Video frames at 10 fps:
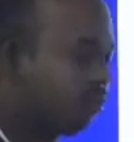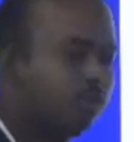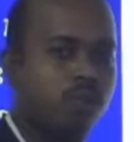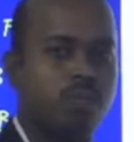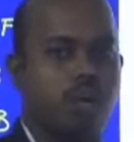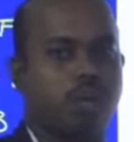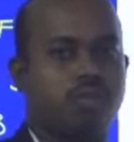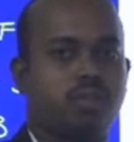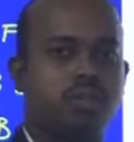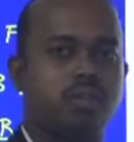4
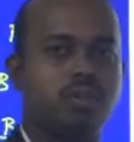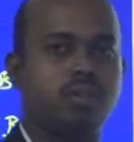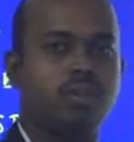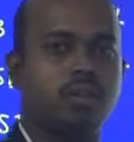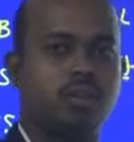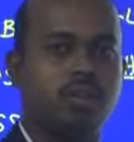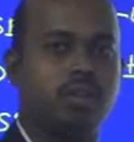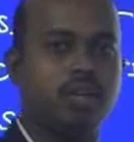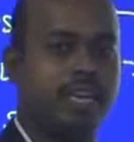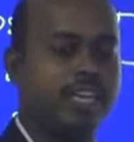blocks.
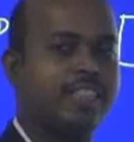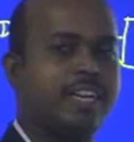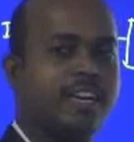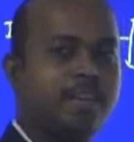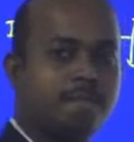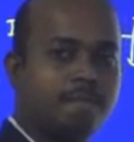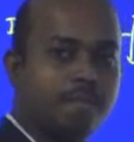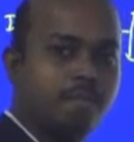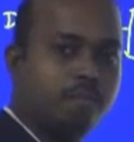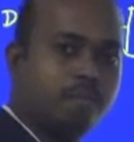In that
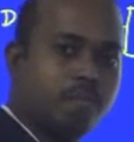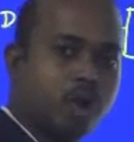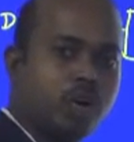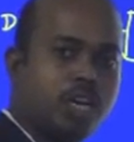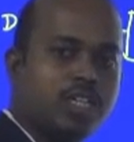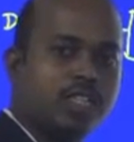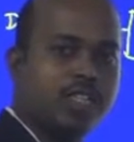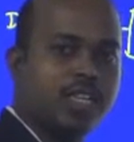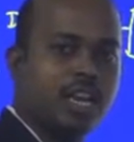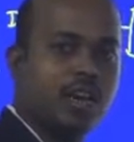modulating
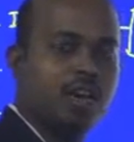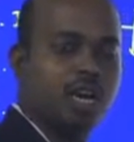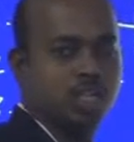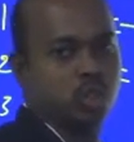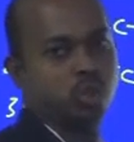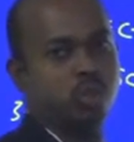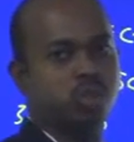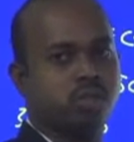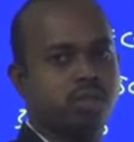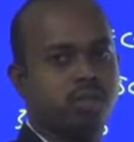signal or
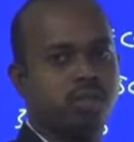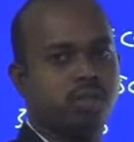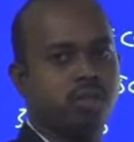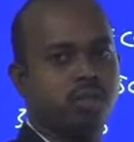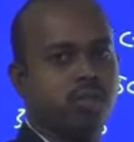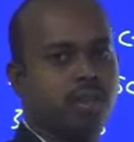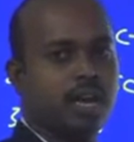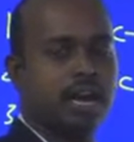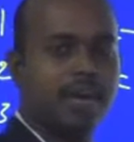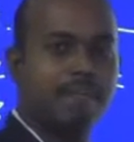source
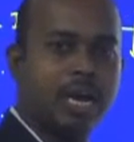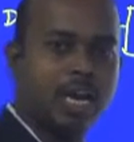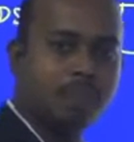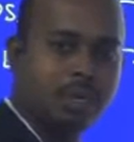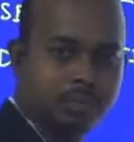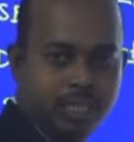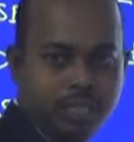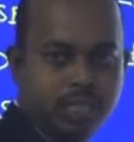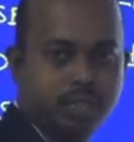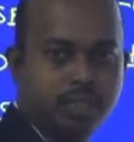and band pass
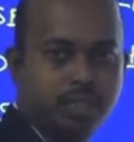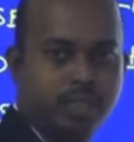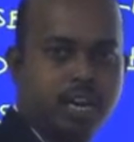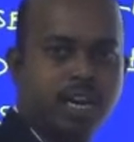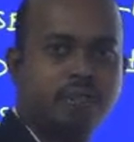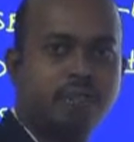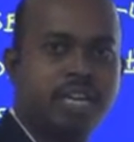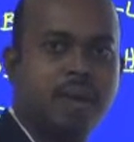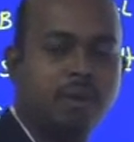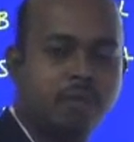filter and a
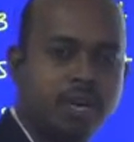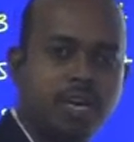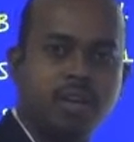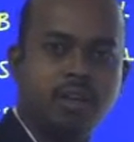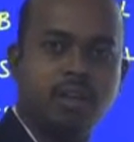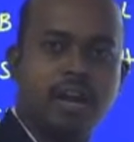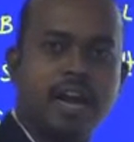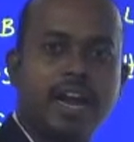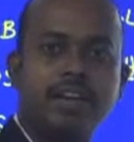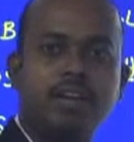pre-amplifier
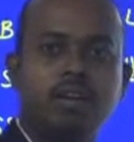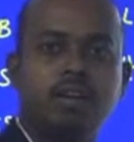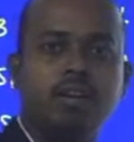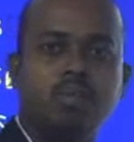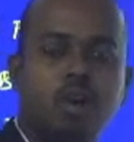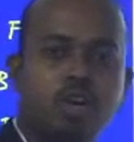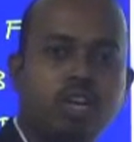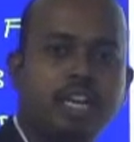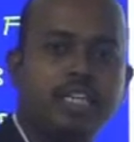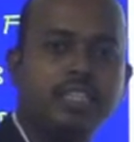and
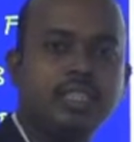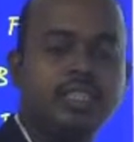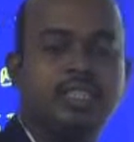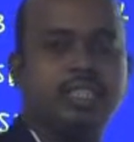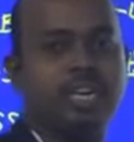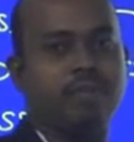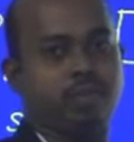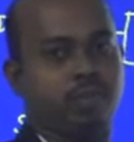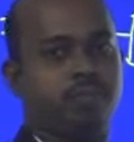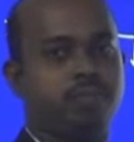modulating
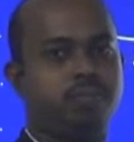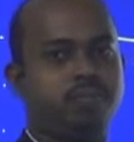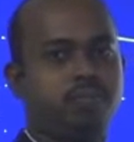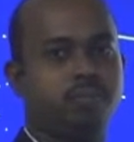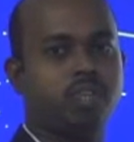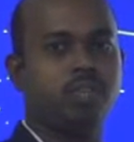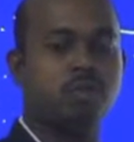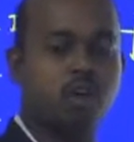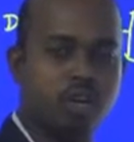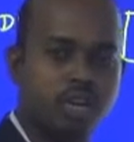driver, the
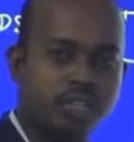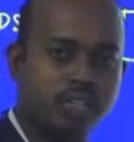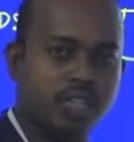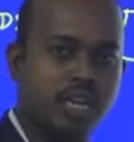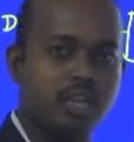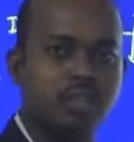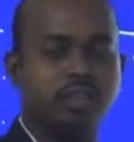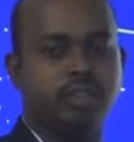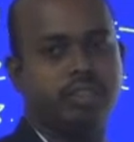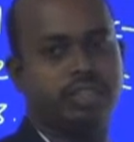modulating signal
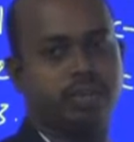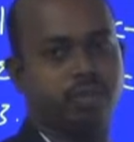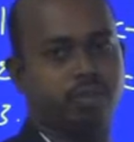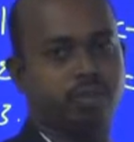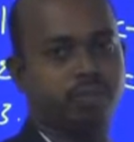driver.